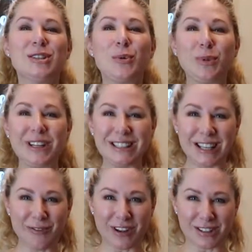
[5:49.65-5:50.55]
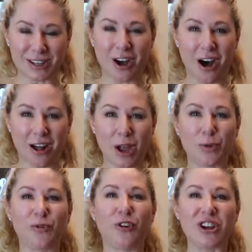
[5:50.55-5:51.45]
So please give us a call at
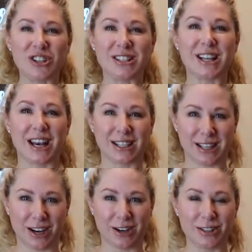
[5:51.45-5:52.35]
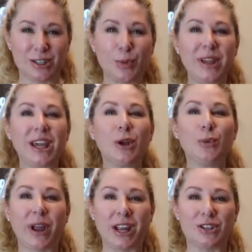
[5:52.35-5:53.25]
Refresh Aesthetic Center so we can
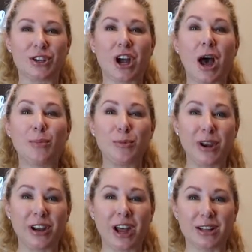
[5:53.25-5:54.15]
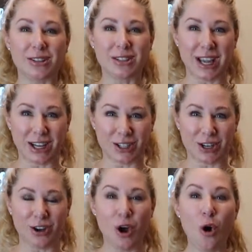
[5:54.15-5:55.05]
arrange your complimentary
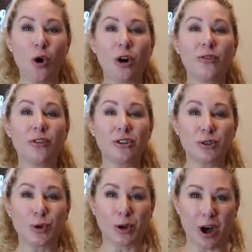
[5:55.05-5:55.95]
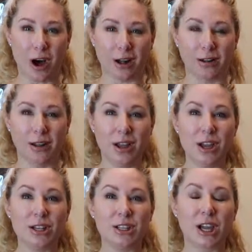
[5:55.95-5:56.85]
consultation or a virtual call
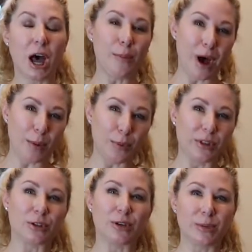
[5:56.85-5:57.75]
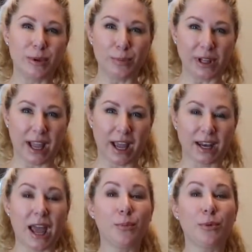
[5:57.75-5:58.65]
to come up with a treatment plan
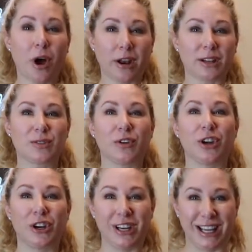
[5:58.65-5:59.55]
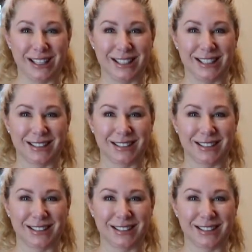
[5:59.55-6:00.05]
and products for your needs.